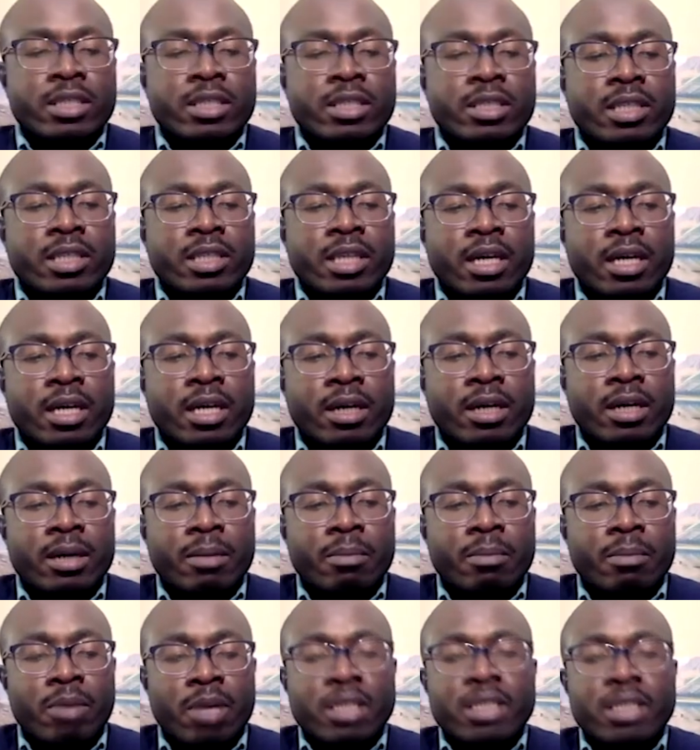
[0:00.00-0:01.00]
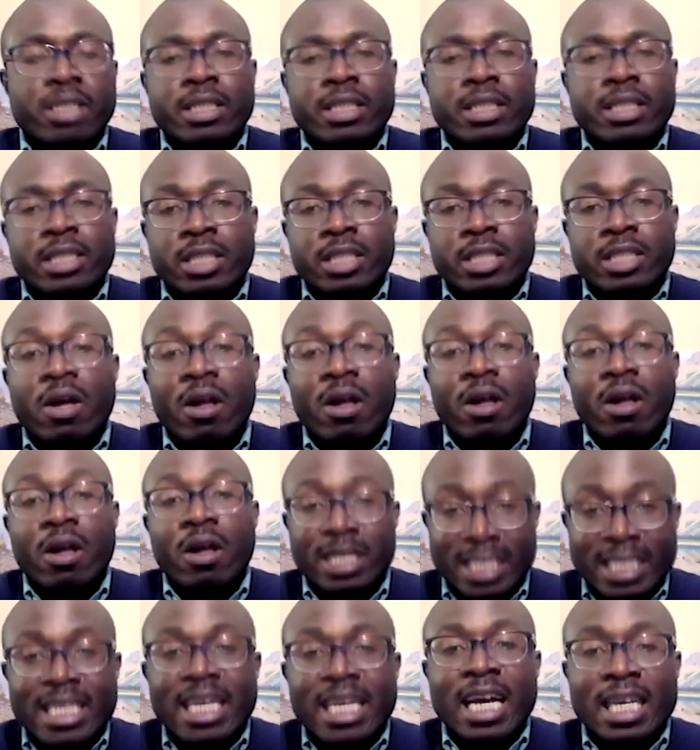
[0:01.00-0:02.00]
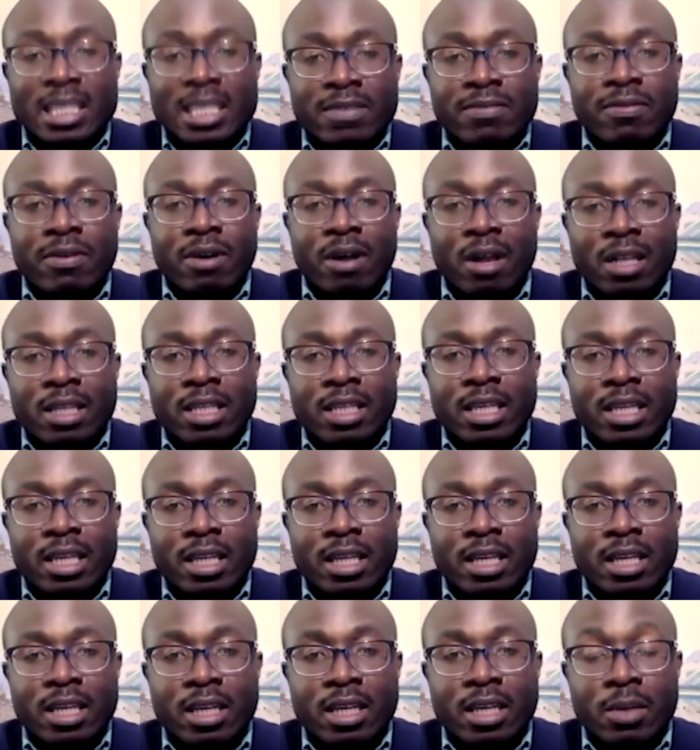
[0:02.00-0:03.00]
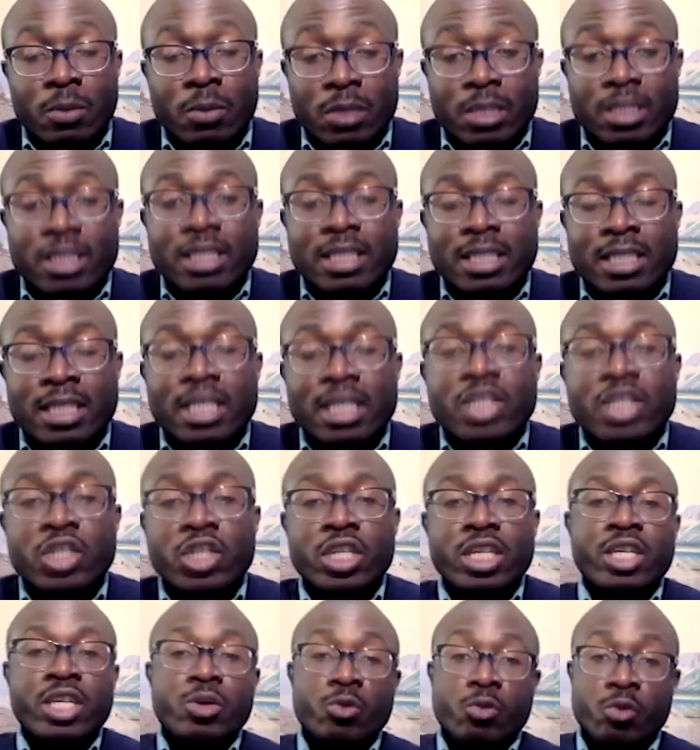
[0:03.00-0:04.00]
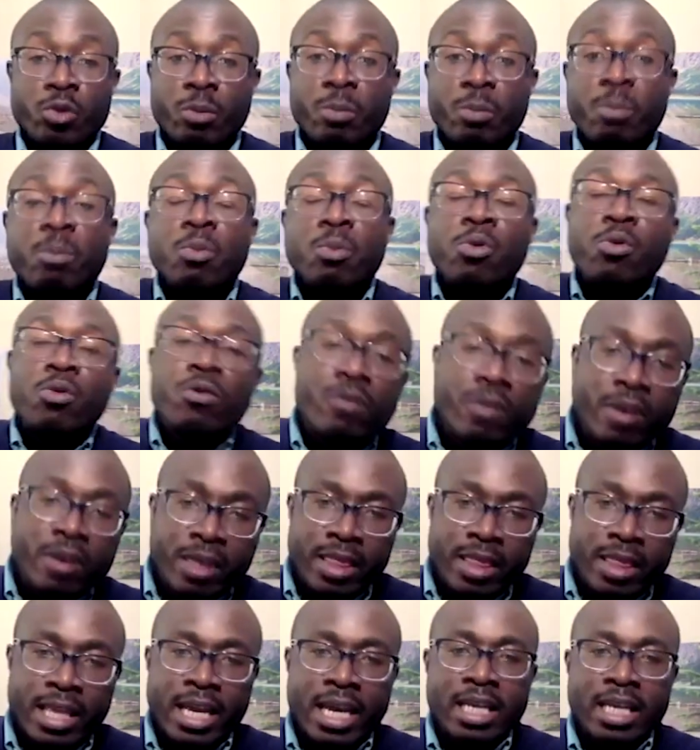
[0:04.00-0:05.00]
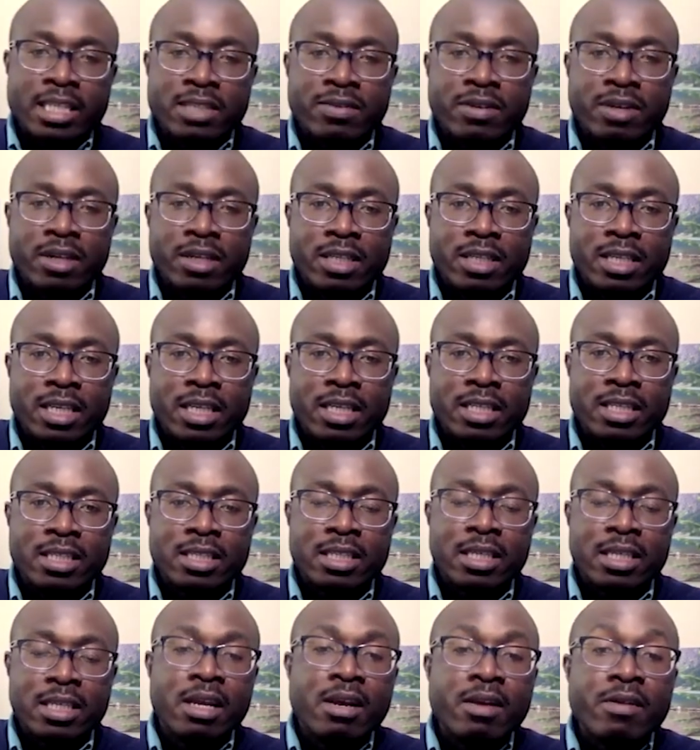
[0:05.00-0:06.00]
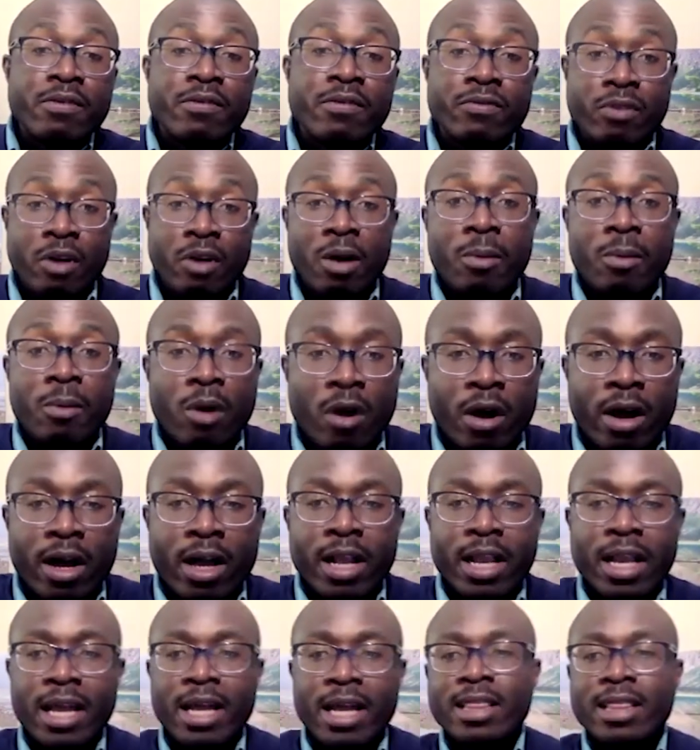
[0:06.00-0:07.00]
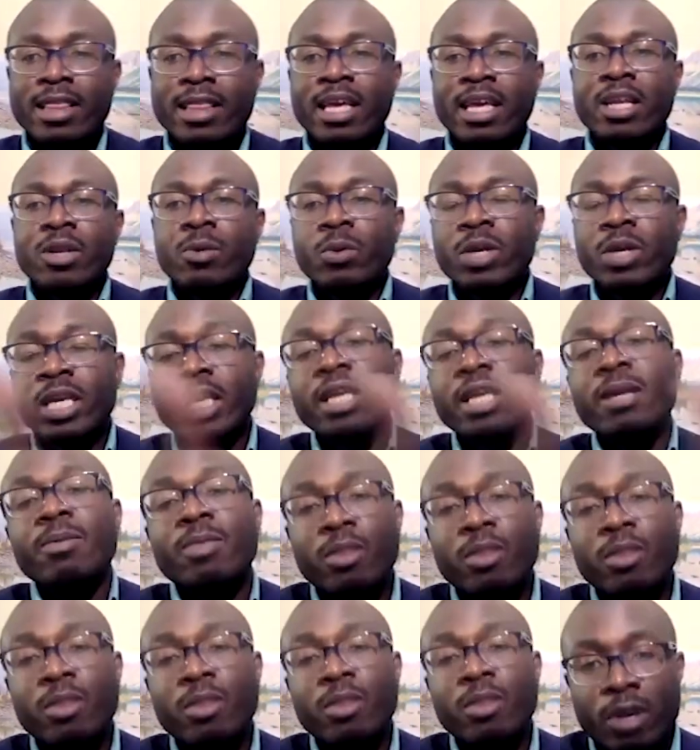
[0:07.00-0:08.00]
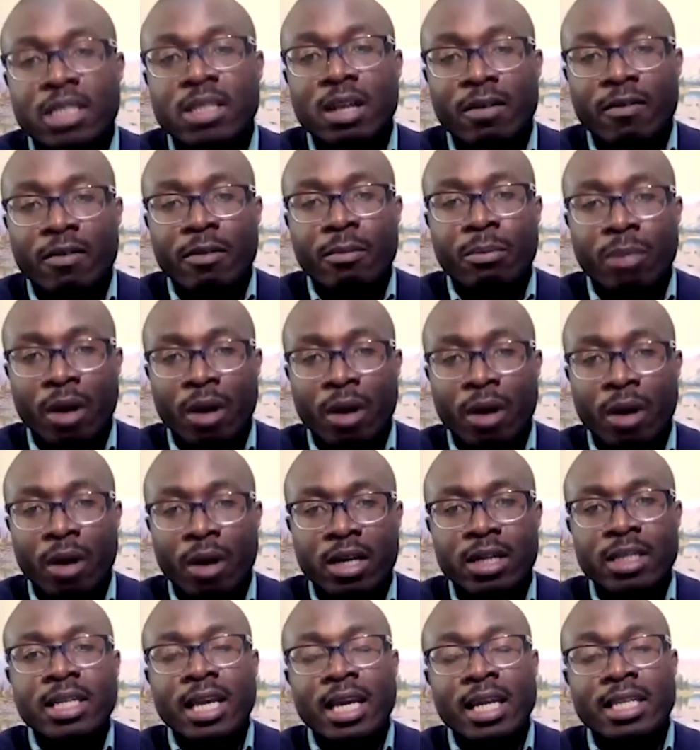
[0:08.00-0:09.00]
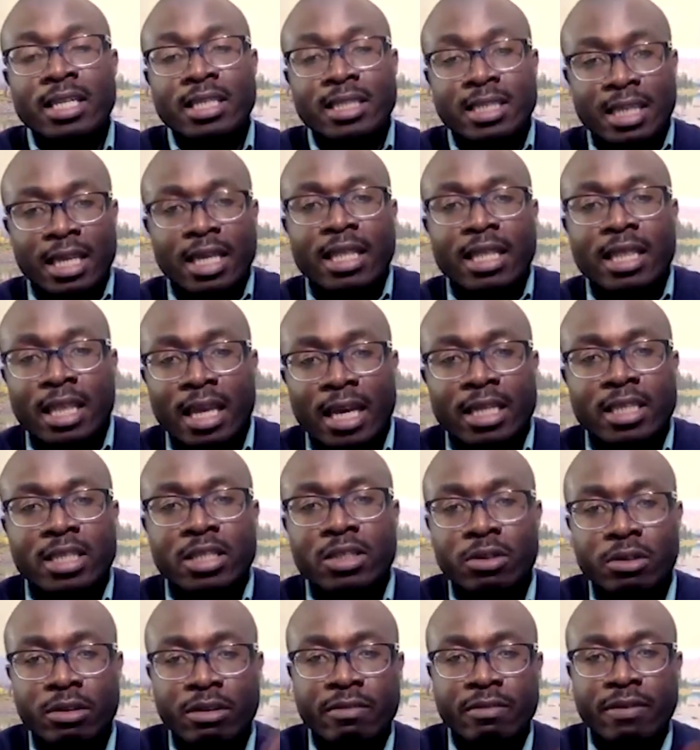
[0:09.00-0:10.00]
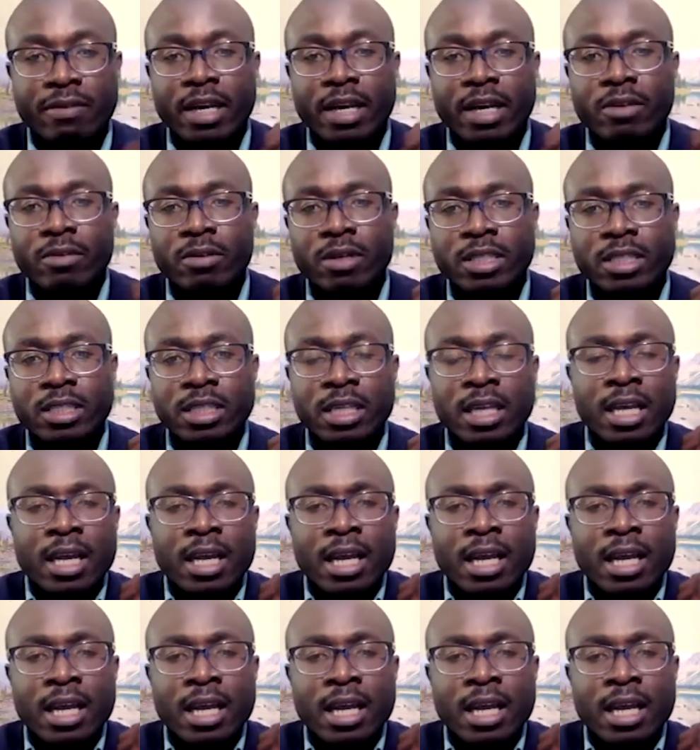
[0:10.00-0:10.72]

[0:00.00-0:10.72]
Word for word: there's a process that's called de-asphalting, which is essentially removing the asphaltenes from oil, and then we keep the rest of the product and send that to refineries.